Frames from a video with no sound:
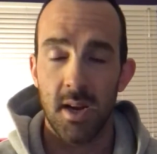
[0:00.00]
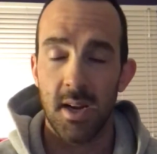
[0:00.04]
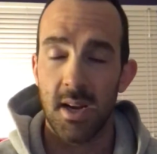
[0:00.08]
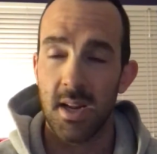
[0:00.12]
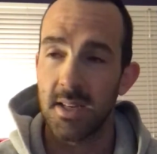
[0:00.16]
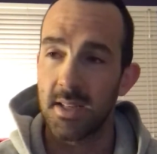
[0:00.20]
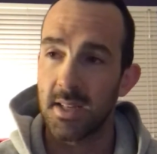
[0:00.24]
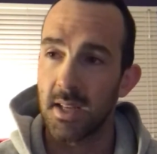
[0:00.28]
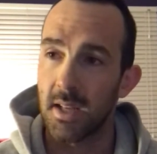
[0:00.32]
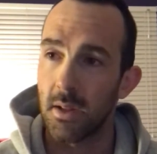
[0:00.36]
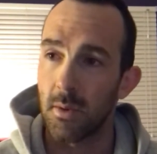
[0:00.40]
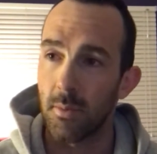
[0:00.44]
And I
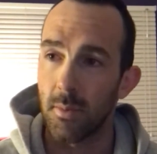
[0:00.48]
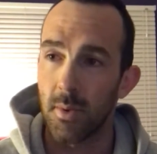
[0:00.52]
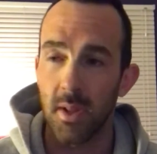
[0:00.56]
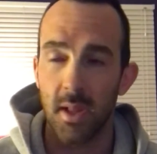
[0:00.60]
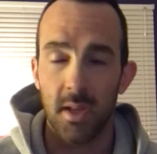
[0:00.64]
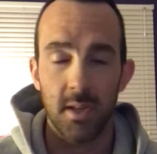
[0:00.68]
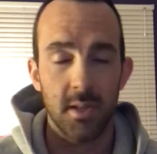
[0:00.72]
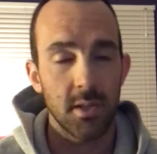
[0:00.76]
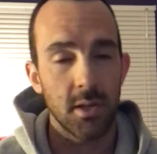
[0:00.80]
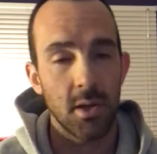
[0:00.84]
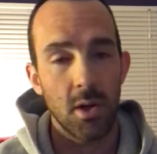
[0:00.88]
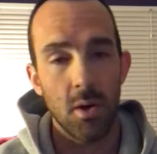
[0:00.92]
say that we
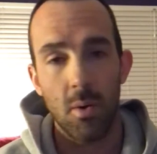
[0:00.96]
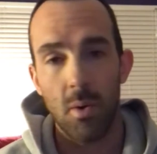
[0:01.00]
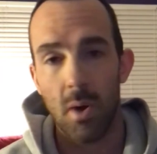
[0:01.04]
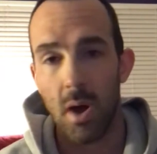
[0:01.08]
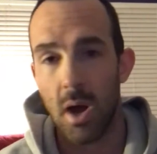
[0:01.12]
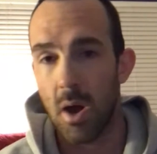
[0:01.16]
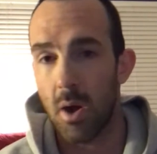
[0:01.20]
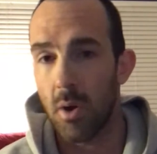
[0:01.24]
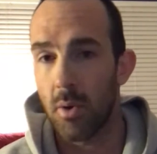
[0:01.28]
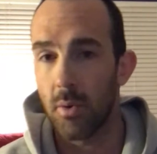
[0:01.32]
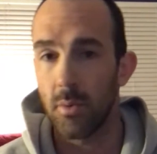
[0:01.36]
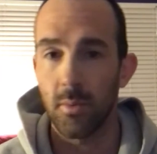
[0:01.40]
like to go
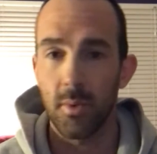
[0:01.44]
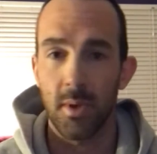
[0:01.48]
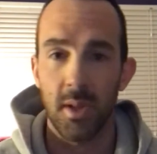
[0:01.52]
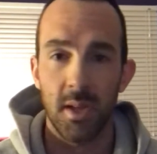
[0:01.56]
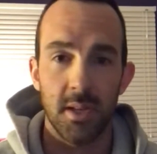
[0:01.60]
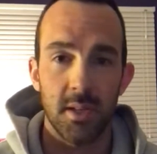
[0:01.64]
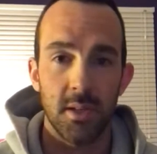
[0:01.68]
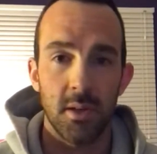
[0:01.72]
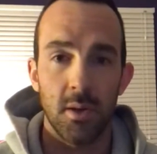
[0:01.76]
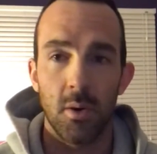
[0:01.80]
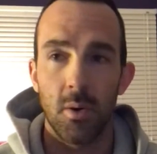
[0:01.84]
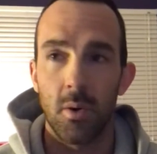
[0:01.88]
out and we
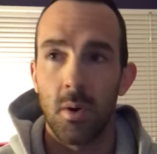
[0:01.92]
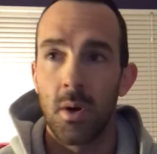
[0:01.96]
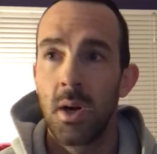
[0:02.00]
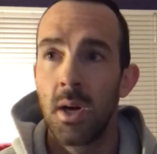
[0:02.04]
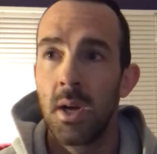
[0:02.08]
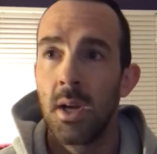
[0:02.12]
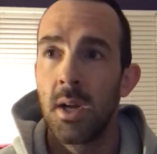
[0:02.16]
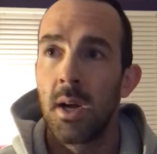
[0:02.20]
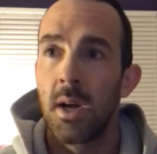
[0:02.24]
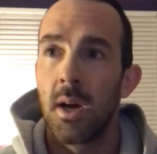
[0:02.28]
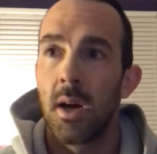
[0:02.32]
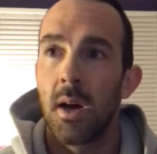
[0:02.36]
like to go
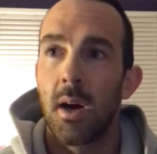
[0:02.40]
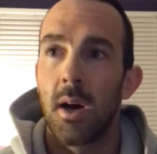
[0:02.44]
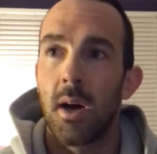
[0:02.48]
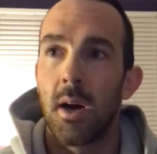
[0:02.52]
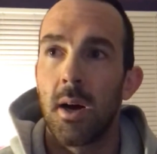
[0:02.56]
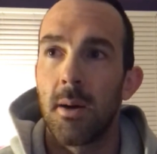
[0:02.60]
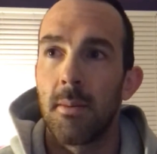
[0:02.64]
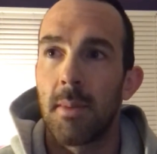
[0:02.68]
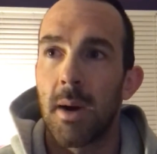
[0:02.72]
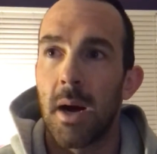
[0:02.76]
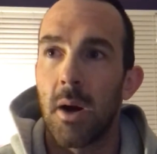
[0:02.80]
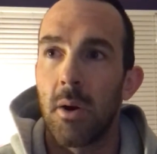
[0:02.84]

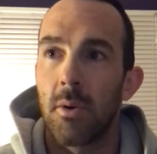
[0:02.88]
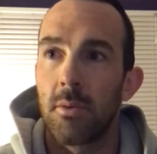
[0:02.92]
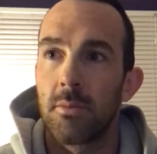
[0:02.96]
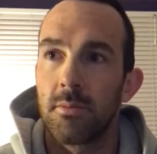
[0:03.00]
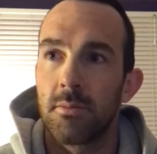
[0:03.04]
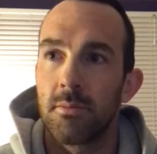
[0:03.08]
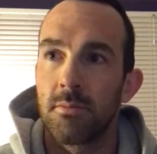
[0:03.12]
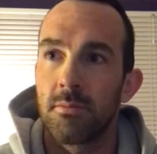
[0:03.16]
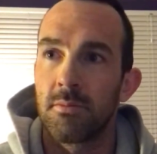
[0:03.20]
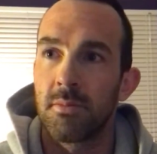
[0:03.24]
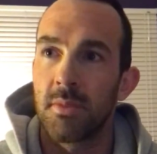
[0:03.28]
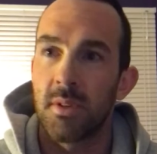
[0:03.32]
out
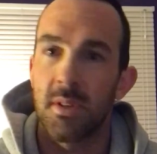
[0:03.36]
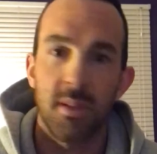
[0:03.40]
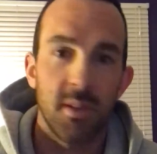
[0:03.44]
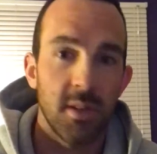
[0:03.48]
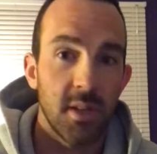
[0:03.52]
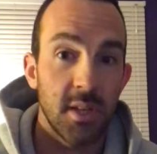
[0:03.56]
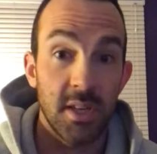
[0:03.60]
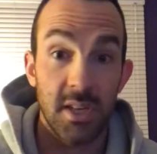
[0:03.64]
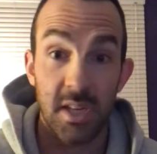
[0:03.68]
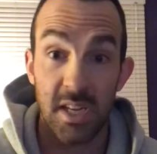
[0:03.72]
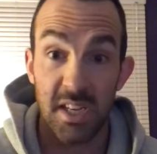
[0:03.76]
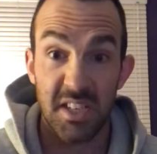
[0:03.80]
and
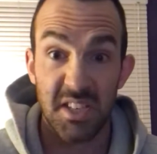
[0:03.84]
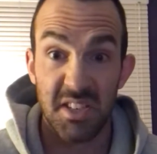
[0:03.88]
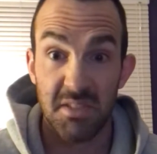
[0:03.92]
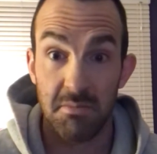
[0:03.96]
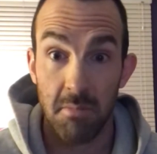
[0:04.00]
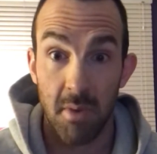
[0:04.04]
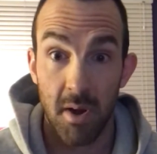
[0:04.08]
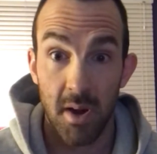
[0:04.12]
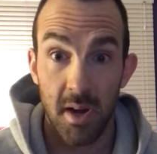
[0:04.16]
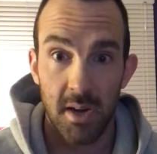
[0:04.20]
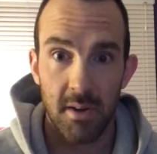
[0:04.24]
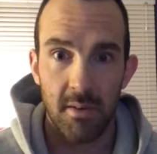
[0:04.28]
he gets
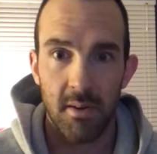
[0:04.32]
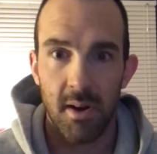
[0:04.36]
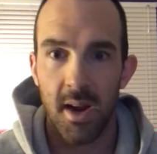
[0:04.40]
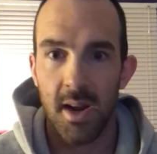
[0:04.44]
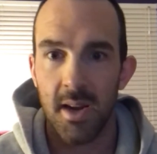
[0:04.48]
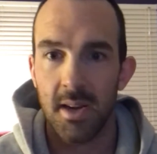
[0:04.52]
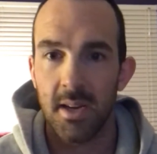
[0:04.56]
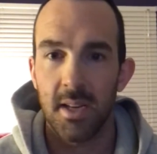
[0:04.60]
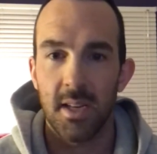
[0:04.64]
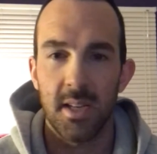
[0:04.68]
muddy, right?